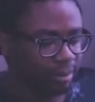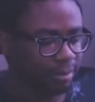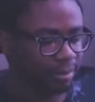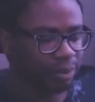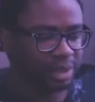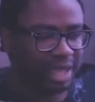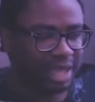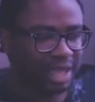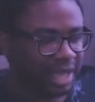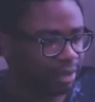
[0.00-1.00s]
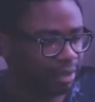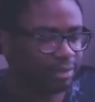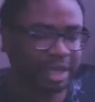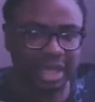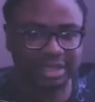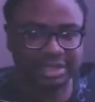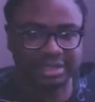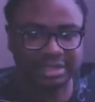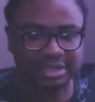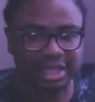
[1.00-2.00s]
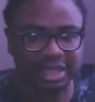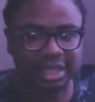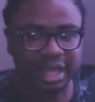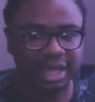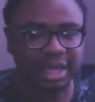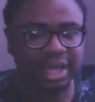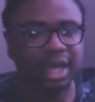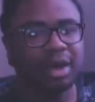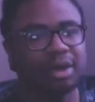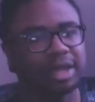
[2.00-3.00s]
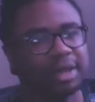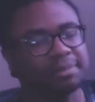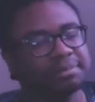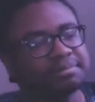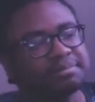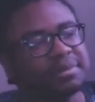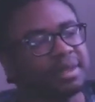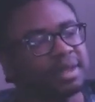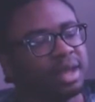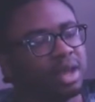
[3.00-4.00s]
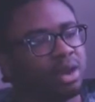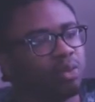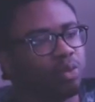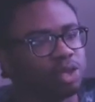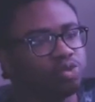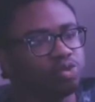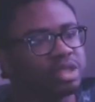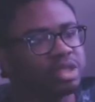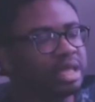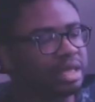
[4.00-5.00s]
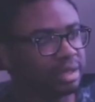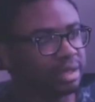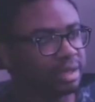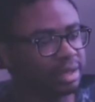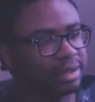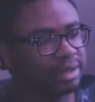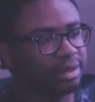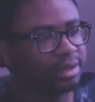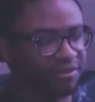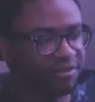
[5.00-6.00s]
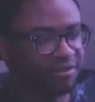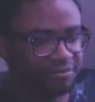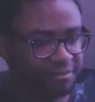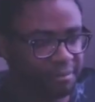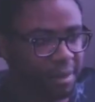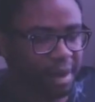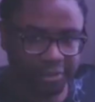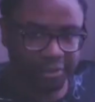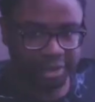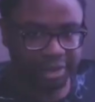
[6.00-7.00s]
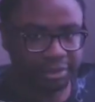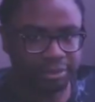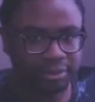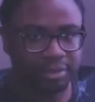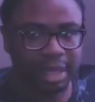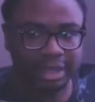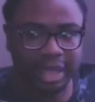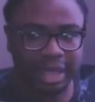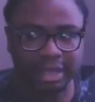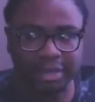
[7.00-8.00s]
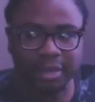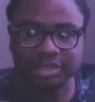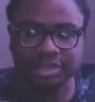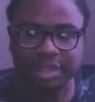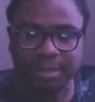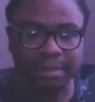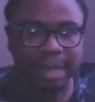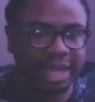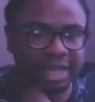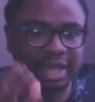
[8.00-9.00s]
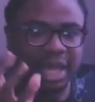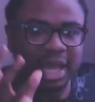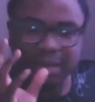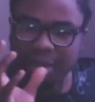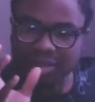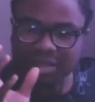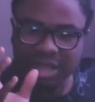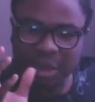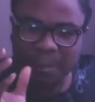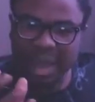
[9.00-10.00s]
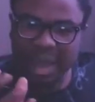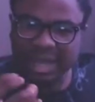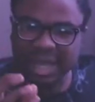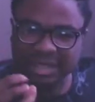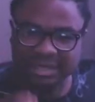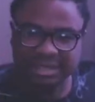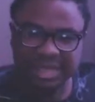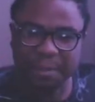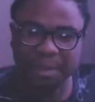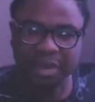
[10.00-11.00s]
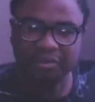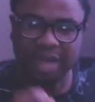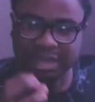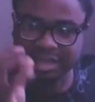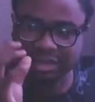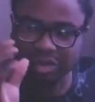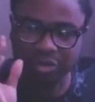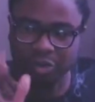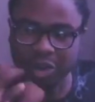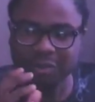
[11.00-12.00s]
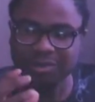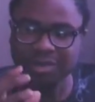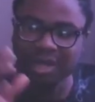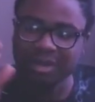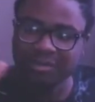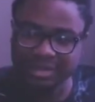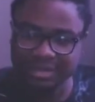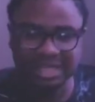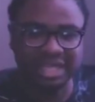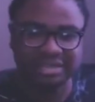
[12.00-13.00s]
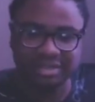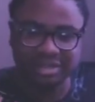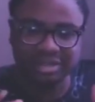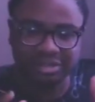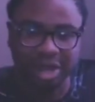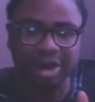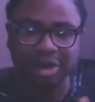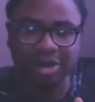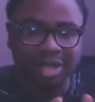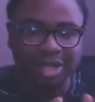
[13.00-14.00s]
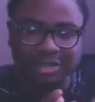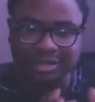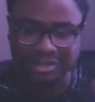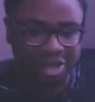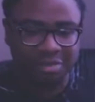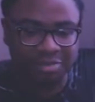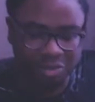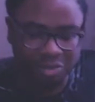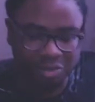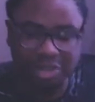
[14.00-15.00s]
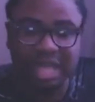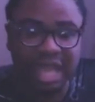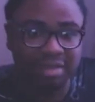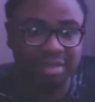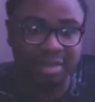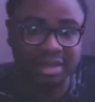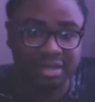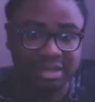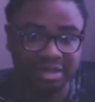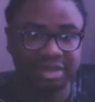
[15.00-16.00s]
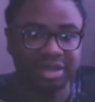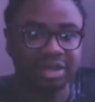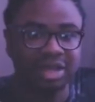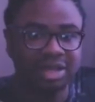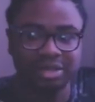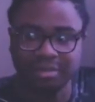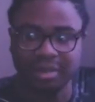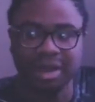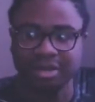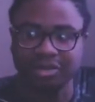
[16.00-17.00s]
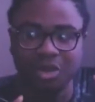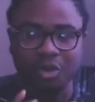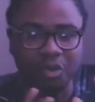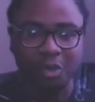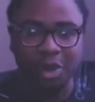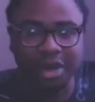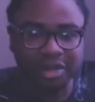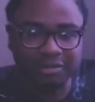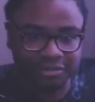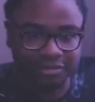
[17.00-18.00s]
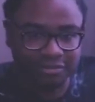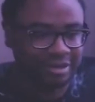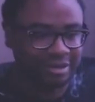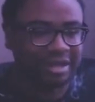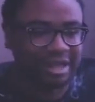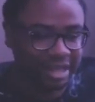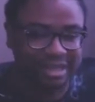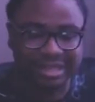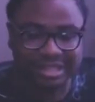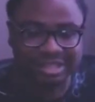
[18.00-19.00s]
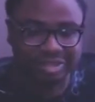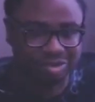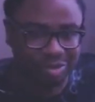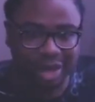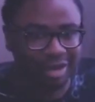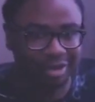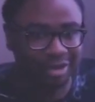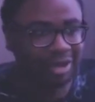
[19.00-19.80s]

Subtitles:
But damn, like just seeing, like, okay, when you think of Mario, and Mario's like the main example of like this corrupt, possessed doll, zombie, reanimated thing, demonic, whatever the fuck, in this trailer,